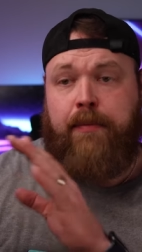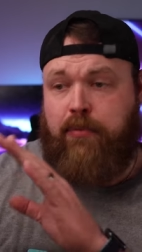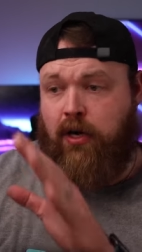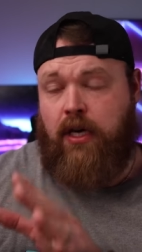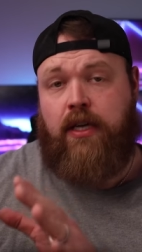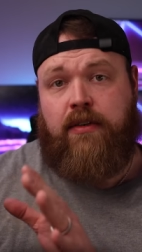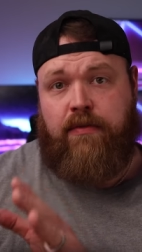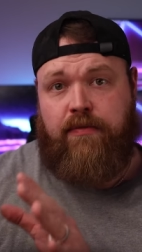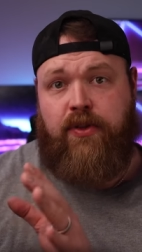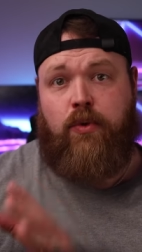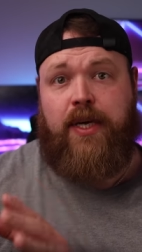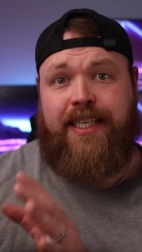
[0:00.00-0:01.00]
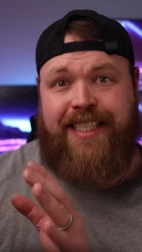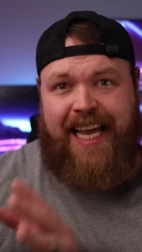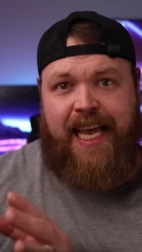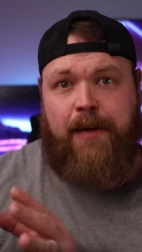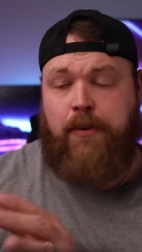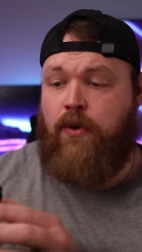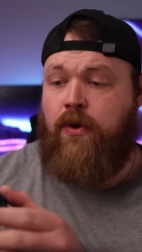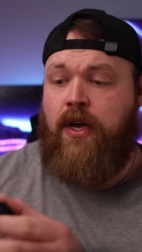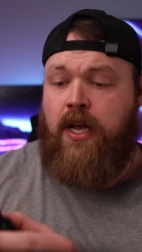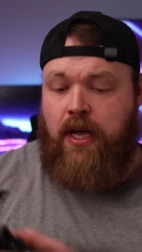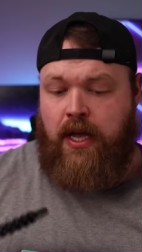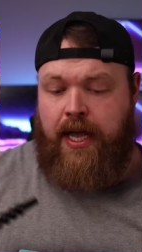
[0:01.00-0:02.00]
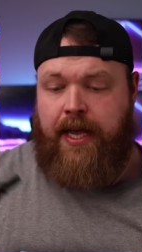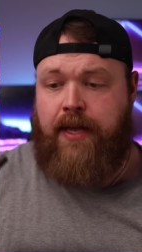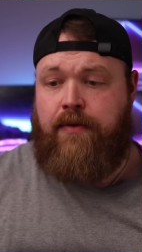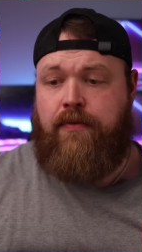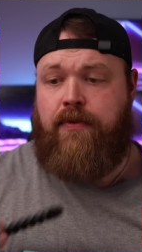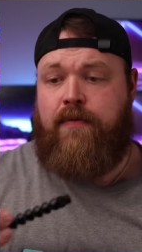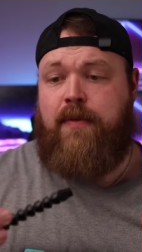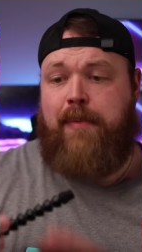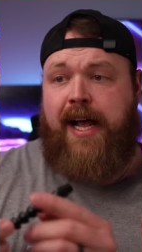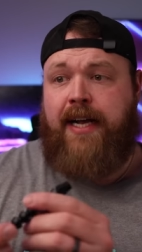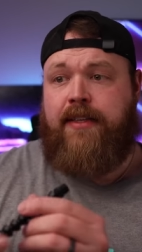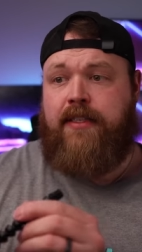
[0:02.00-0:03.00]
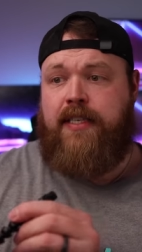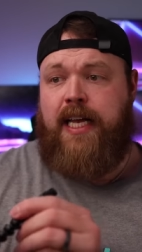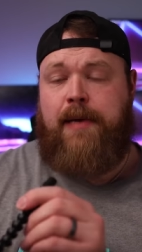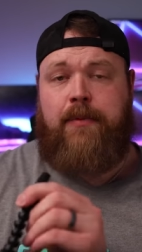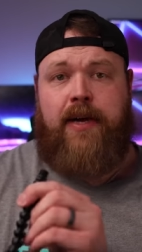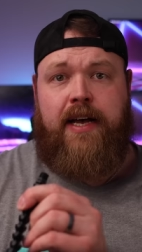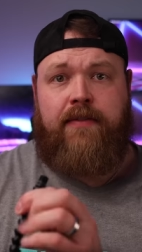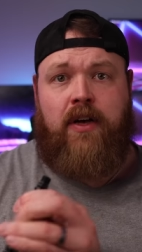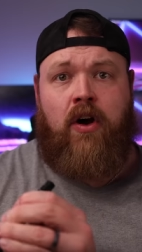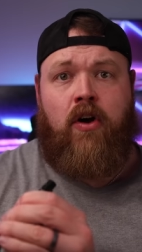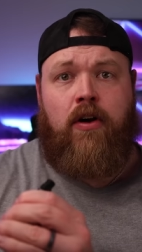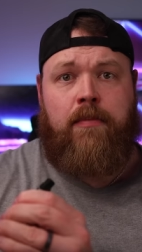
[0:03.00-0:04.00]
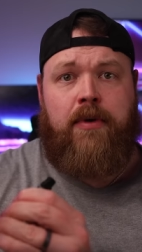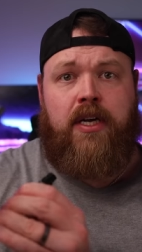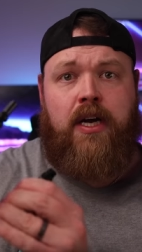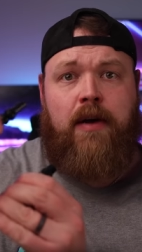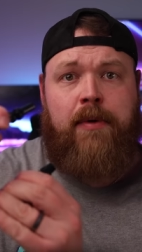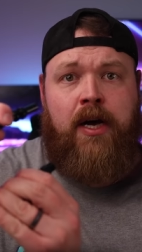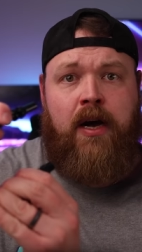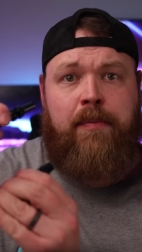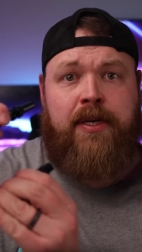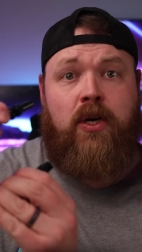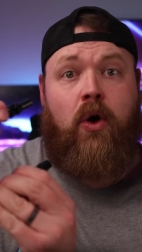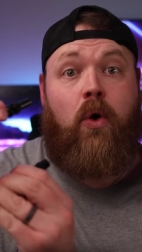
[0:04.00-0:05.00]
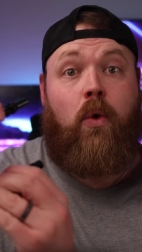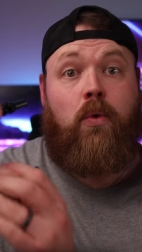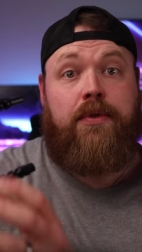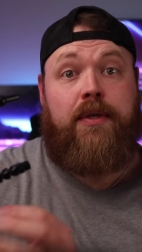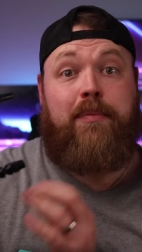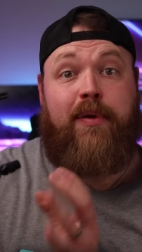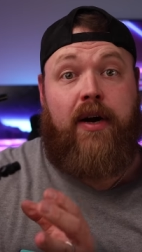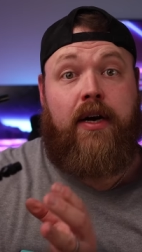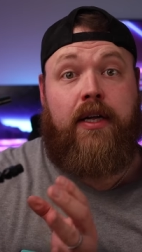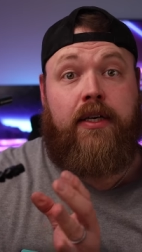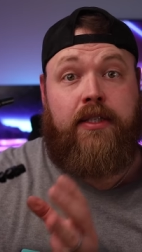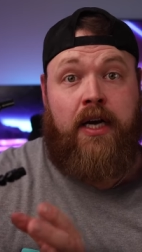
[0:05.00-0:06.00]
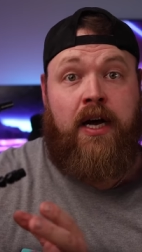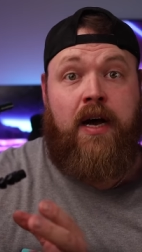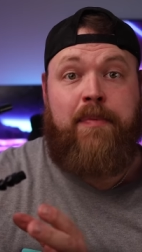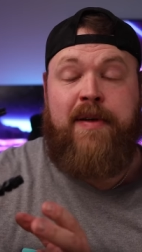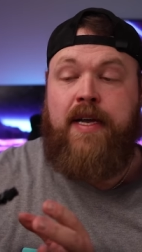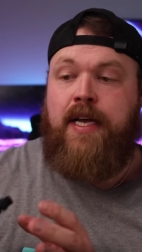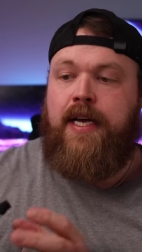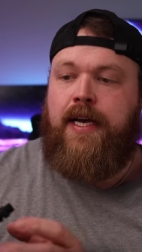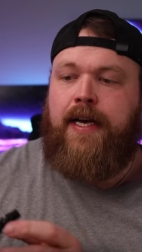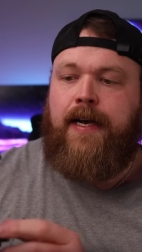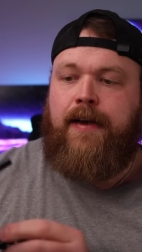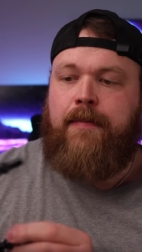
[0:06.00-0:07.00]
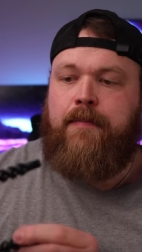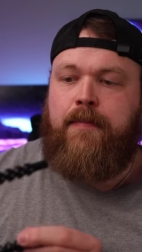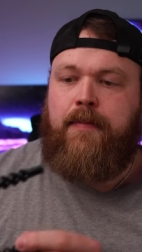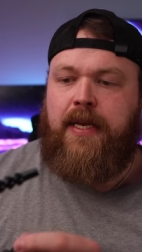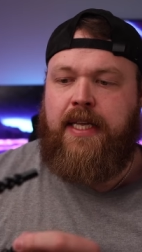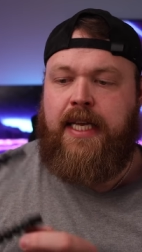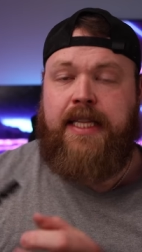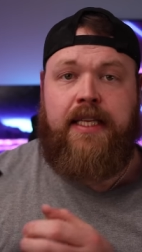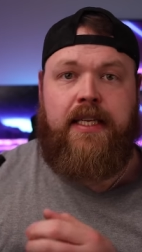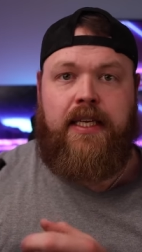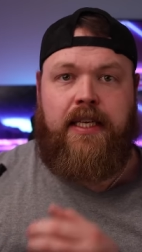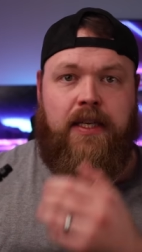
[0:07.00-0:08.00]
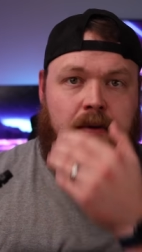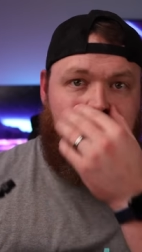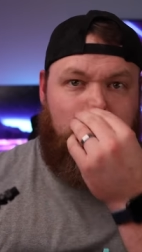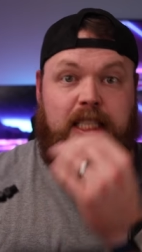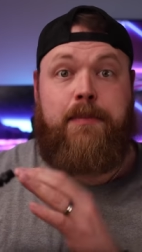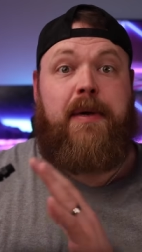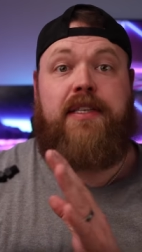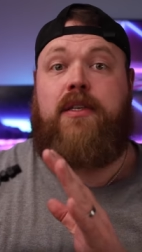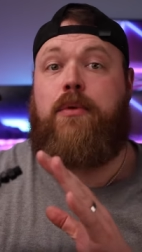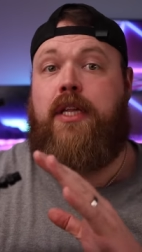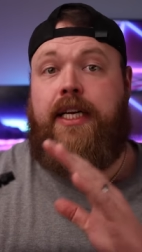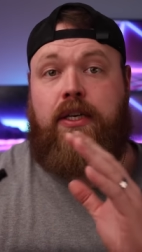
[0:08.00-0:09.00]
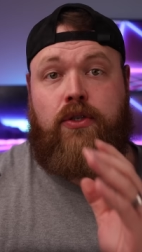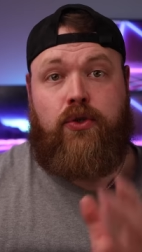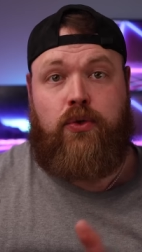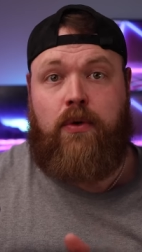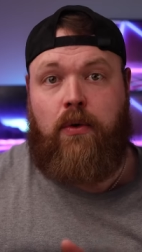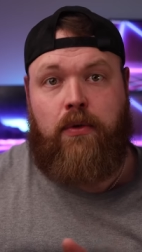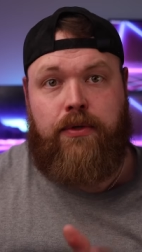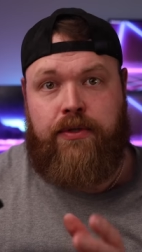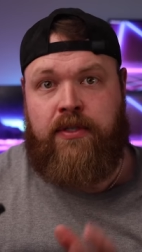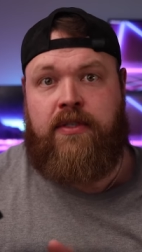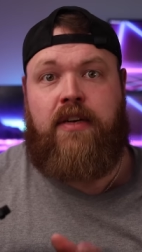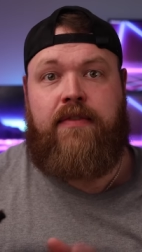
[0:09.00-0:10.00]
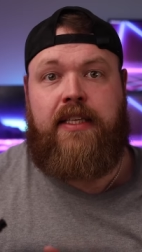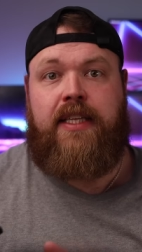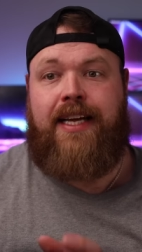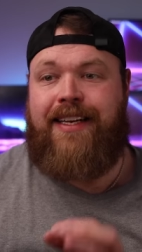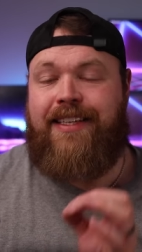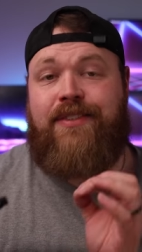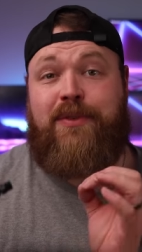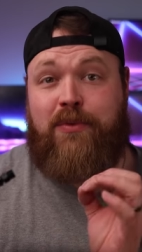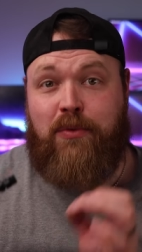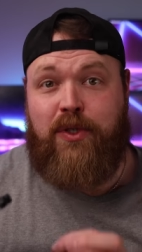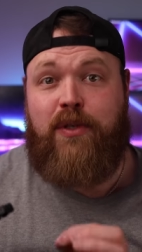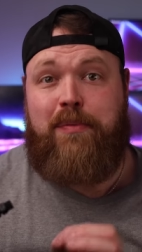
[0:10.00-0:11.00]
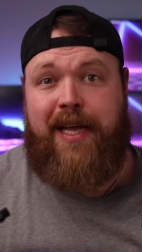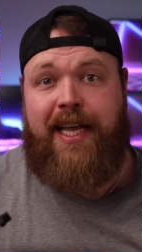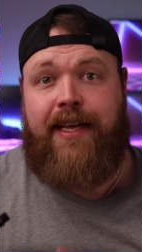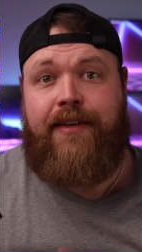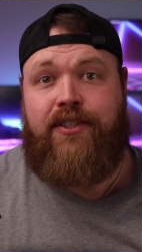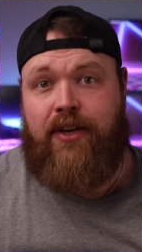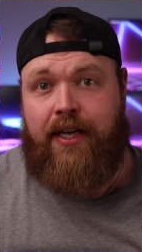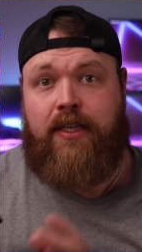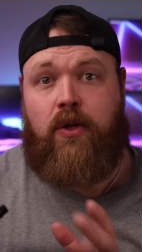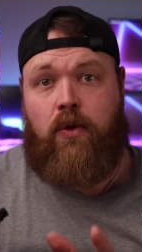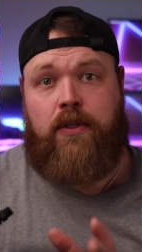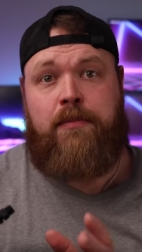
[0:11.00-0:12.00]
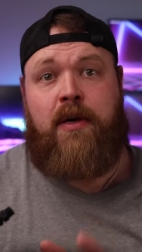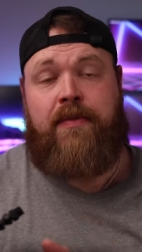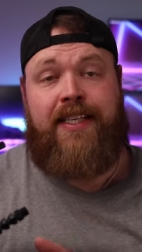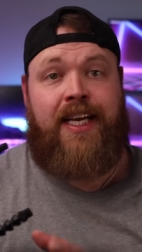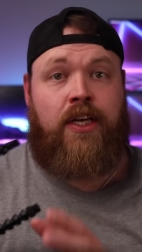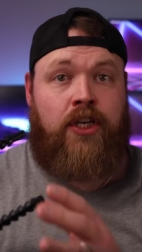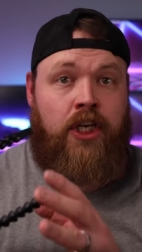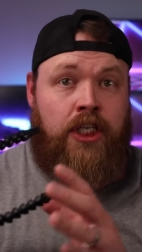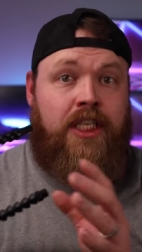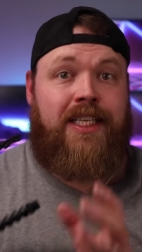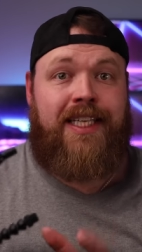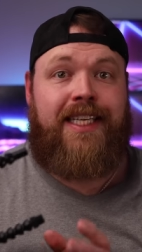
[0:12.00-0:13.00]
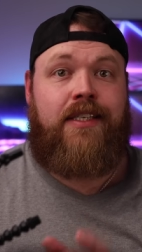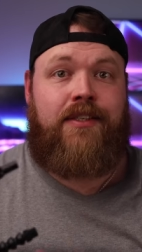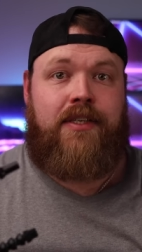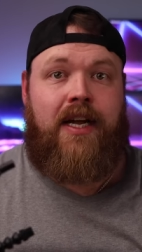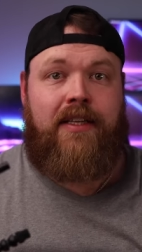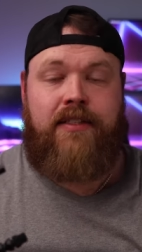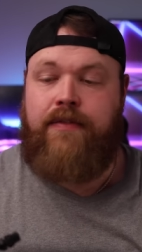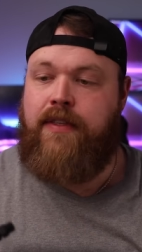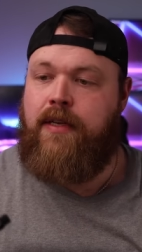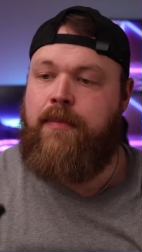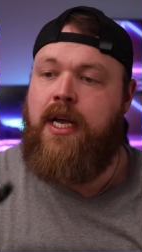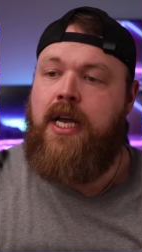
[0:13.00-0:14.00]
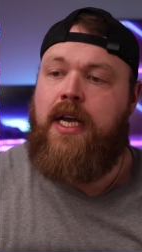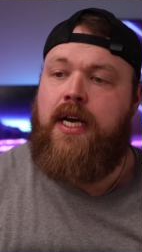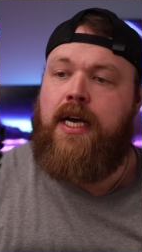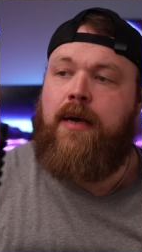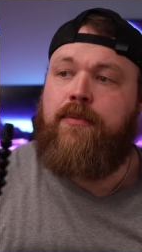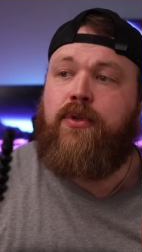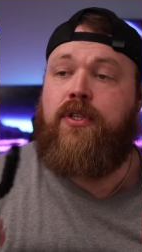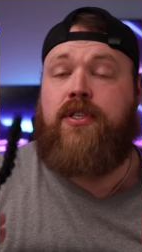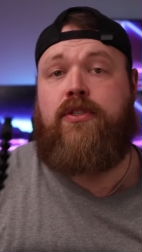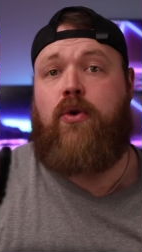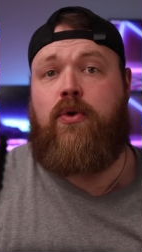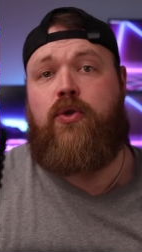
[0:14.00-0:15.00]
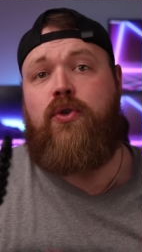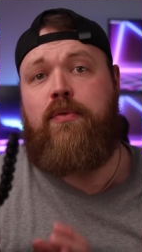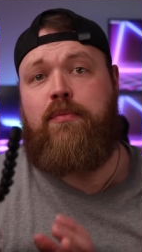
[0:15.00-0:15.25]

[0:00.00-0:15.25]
product reviewing table, and from the back of the table have the arm come up and hold the product up. You know, especially with like controllers and stuff like that, it's a real pain trying to hold them up to get good, clean shots of them. So this is going to